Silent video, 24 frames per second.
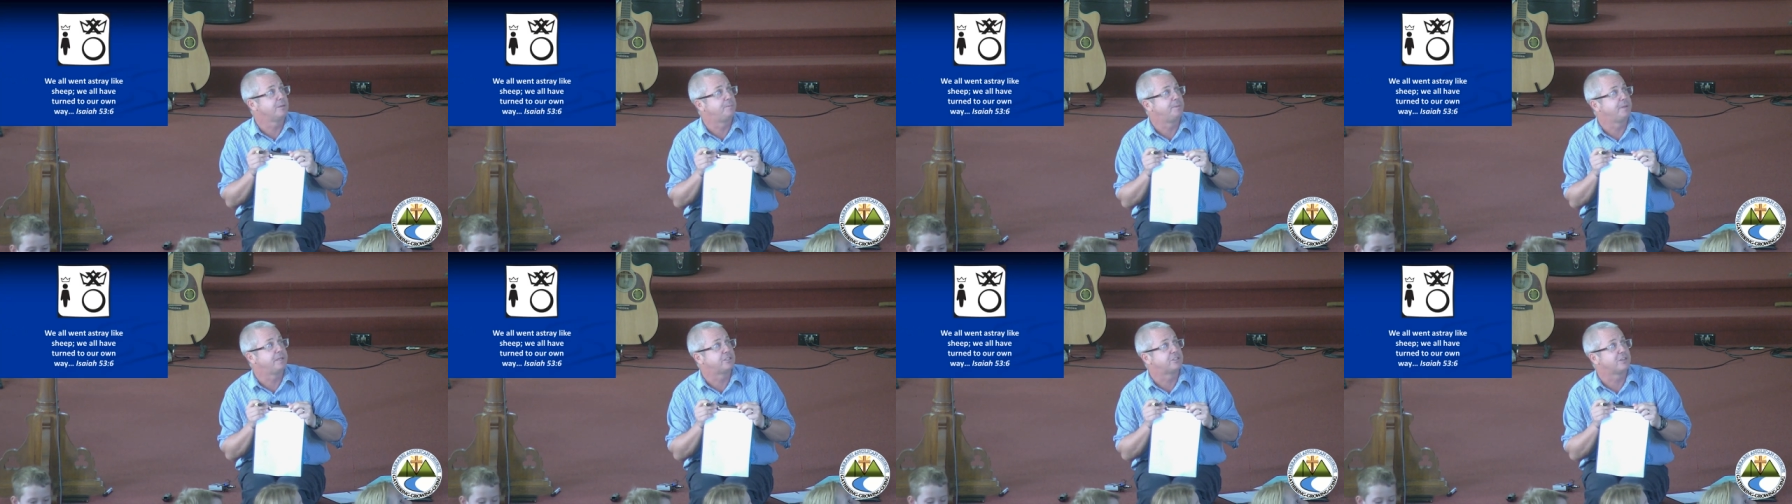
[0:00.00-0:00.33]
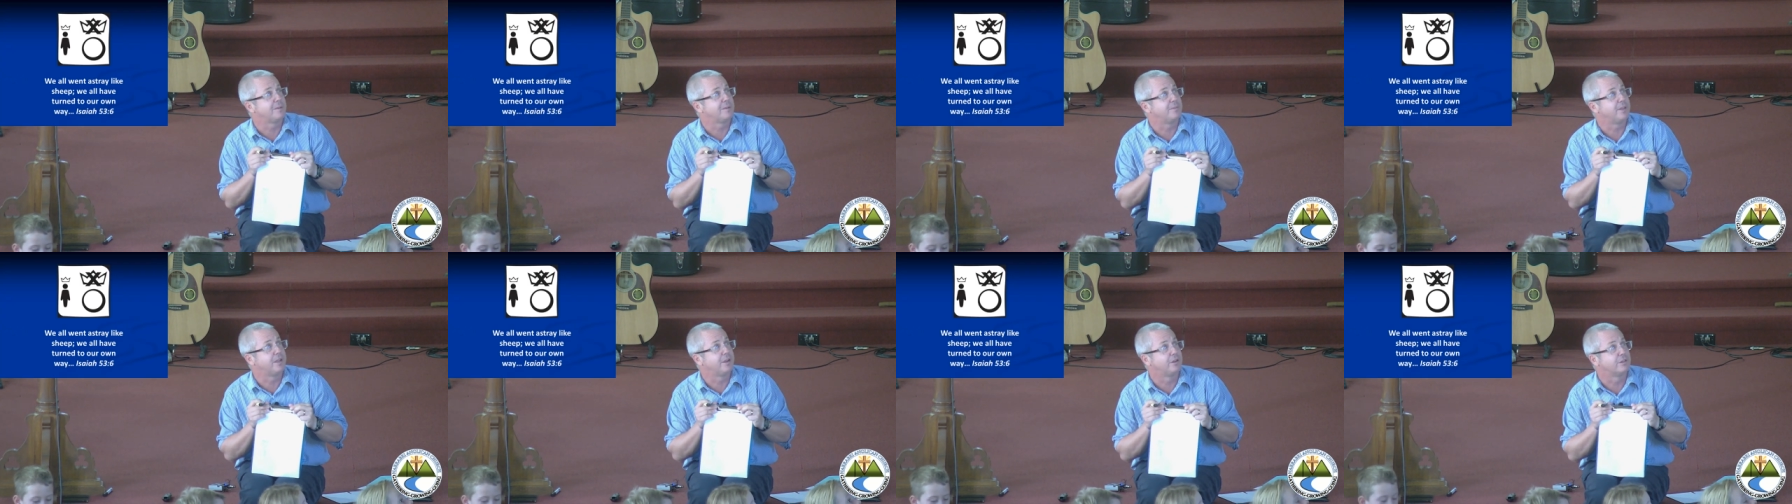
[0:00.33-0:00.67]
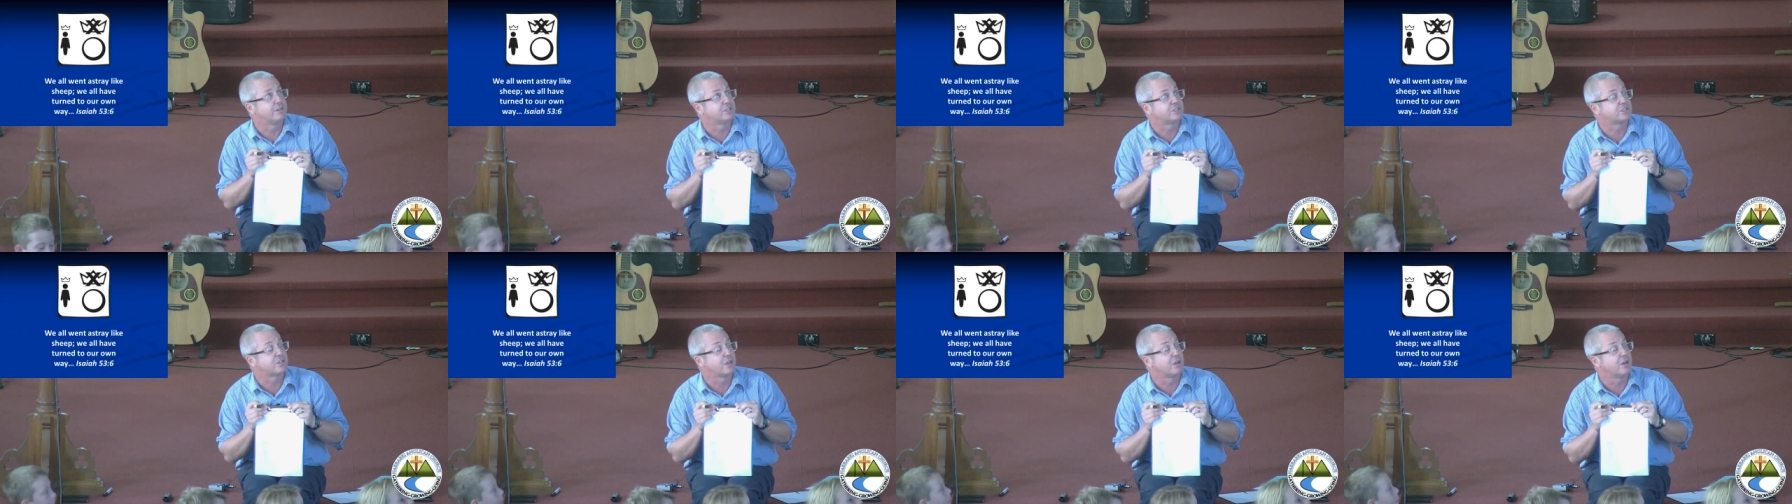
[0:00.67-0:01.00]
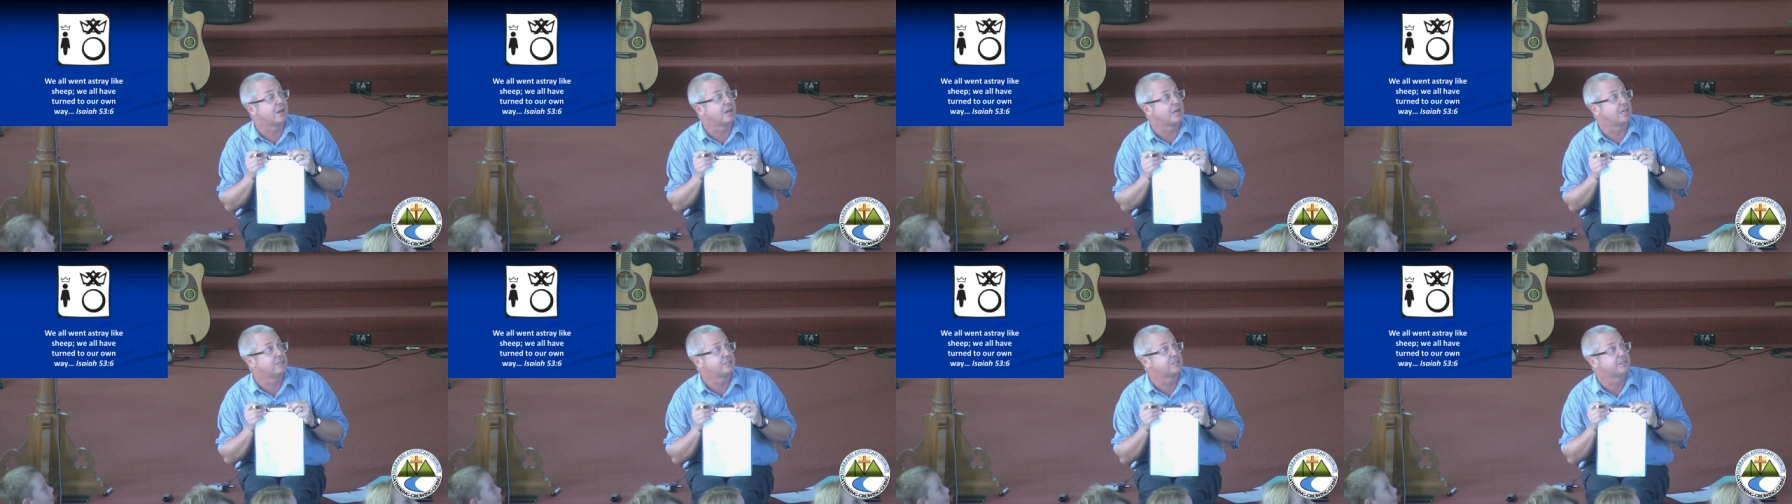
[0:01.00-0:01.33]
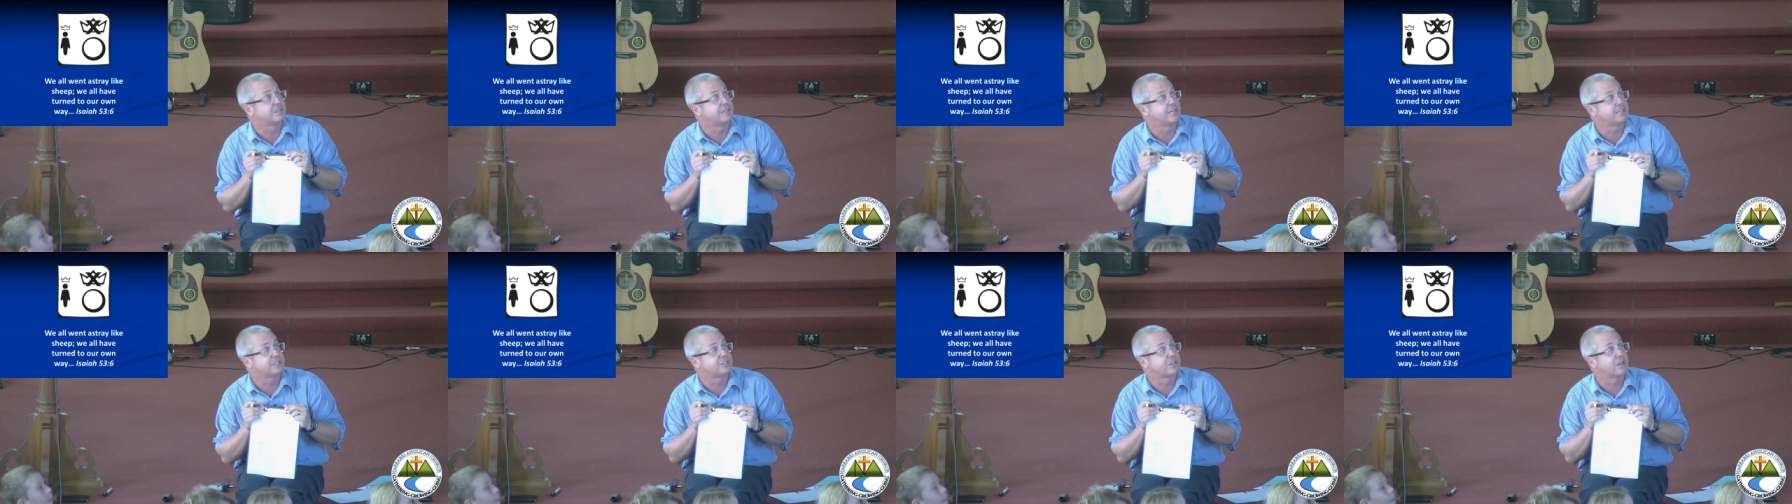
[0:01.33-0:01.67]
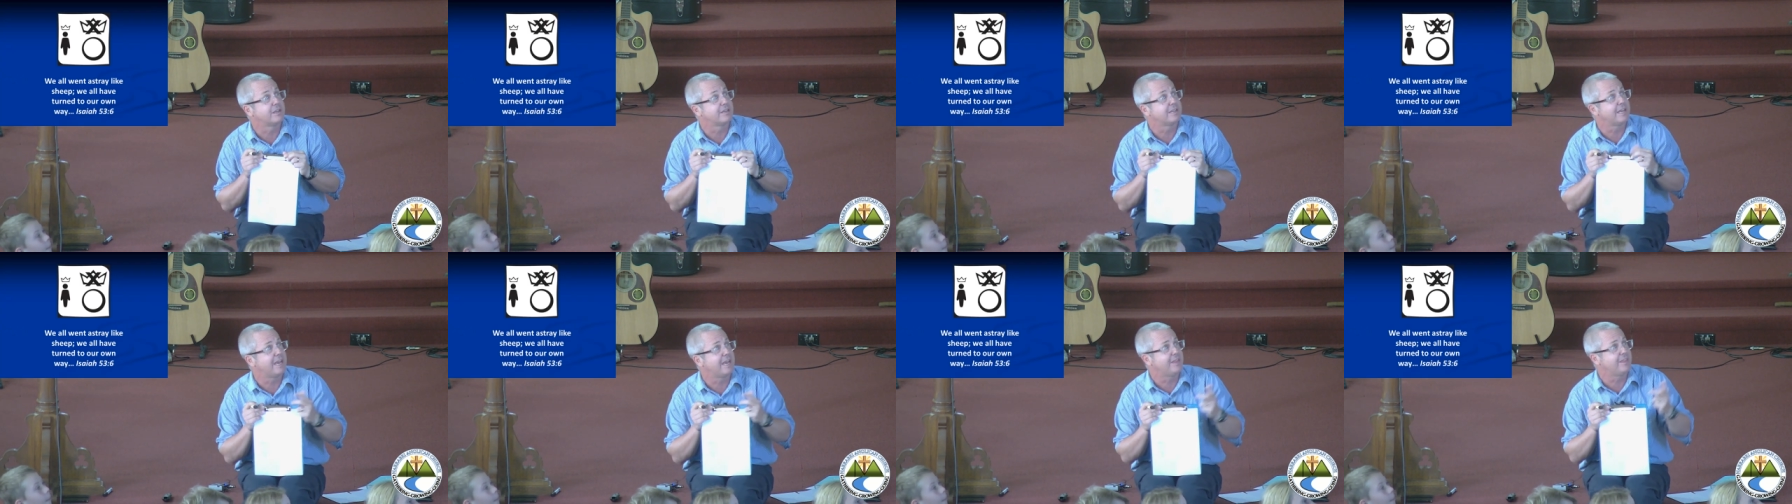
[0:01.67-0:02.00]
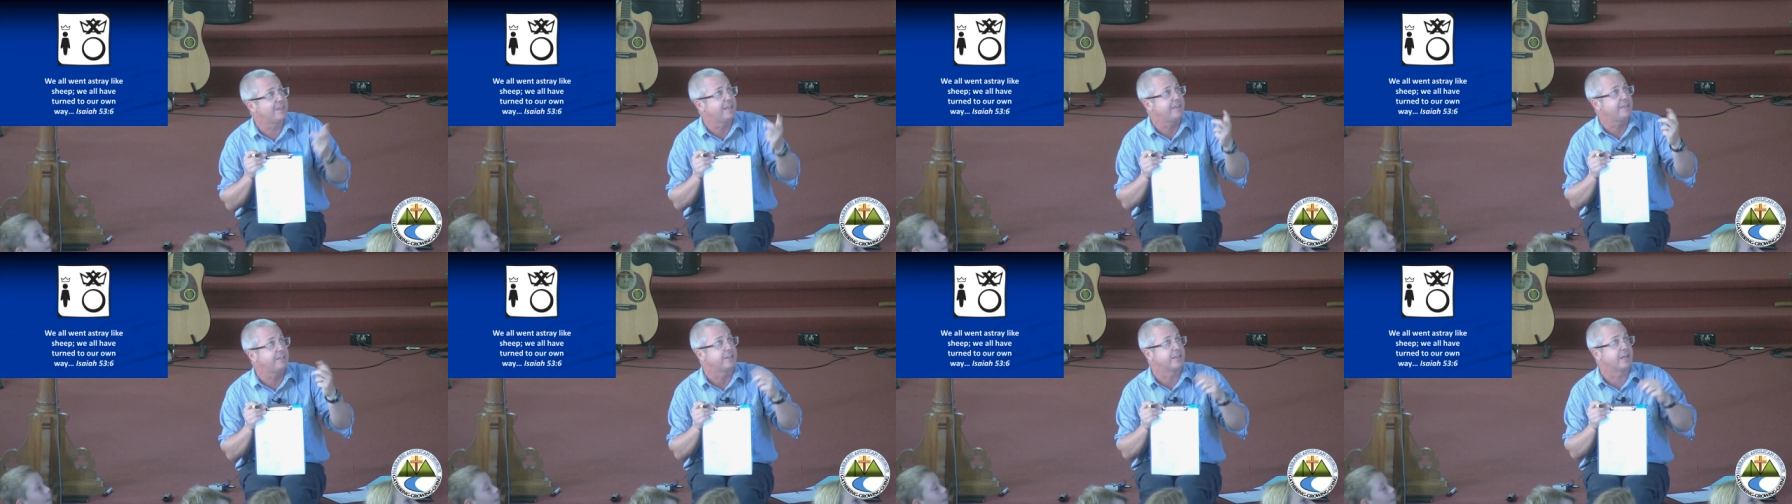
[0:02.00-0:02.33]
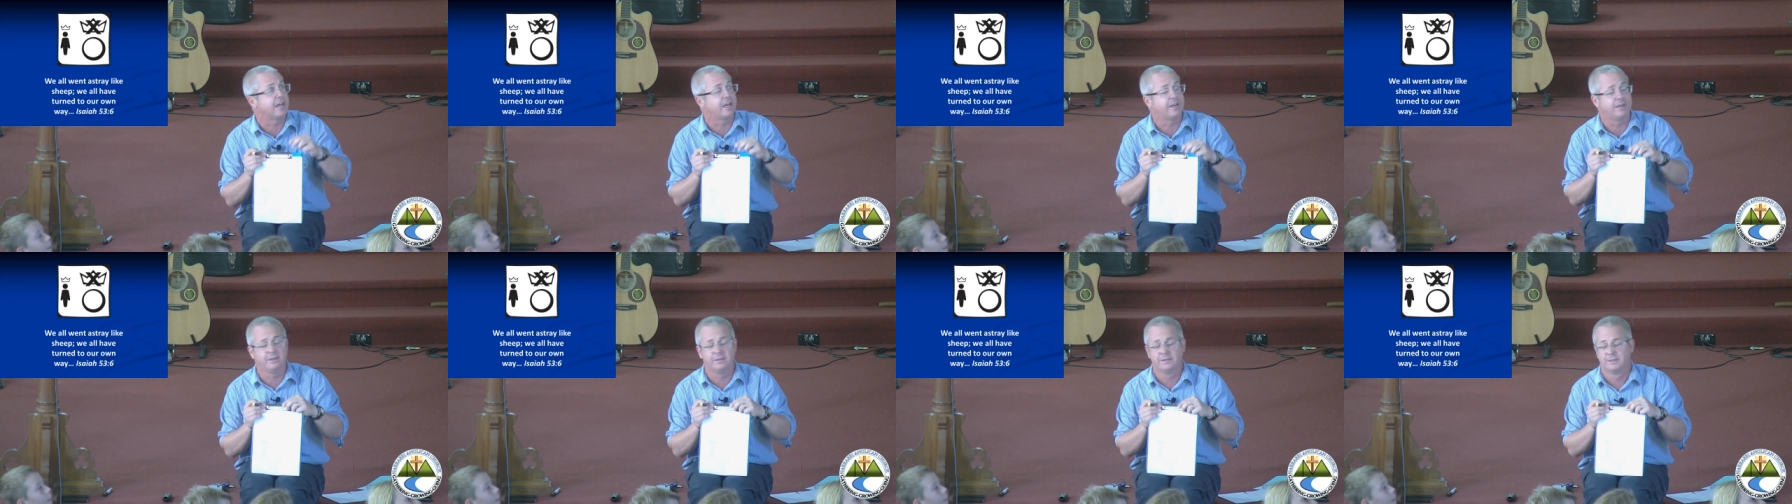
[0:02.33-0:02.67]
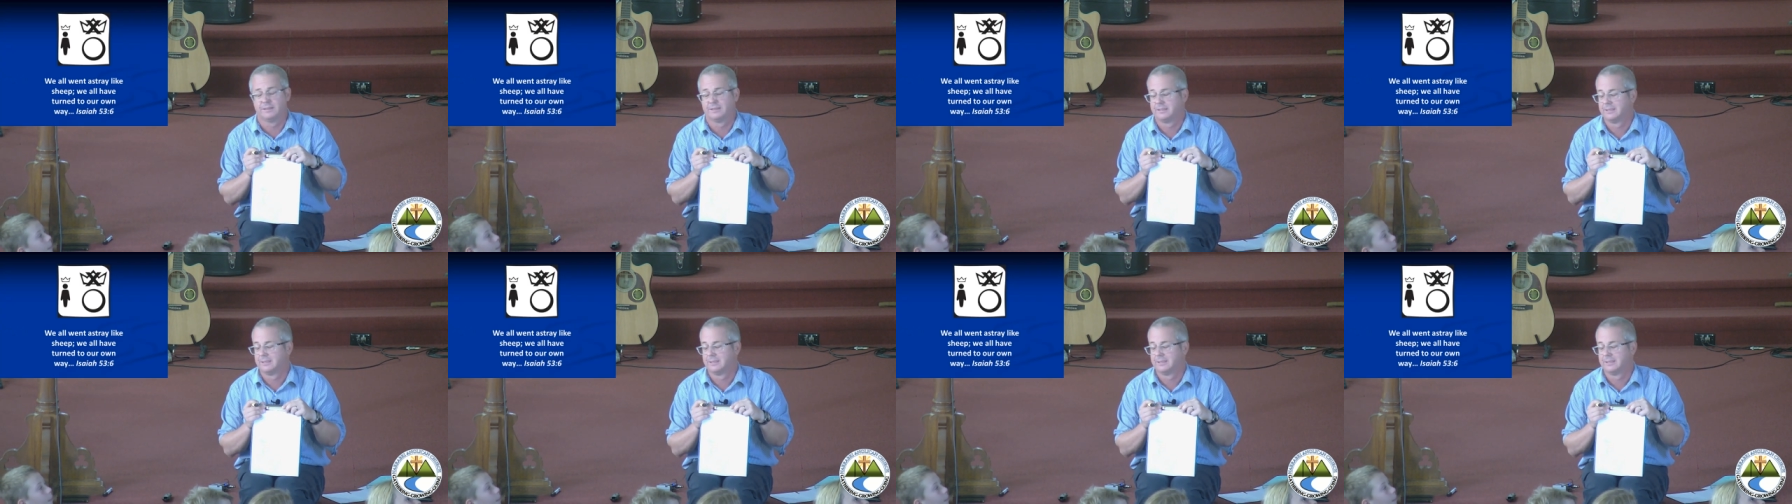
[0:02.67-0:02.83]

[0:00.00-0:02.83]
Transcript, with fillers: a picture up there on the slides? Next slide. Yeah, there you go.